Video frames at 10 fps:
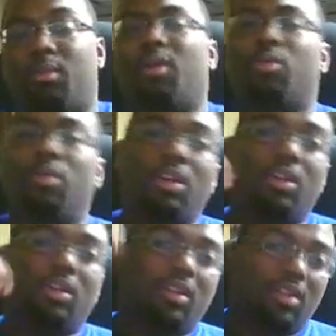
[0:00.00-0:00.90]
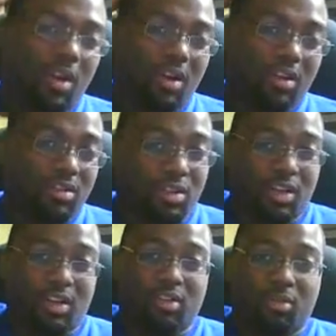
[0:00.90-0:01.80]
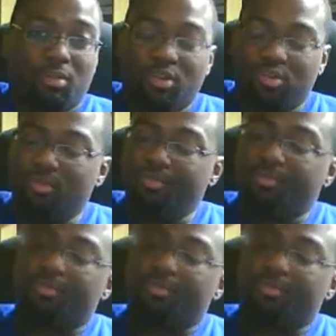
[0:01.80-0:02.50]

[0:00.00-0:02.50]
like, what? Anthony Hardonk's going to get a submission?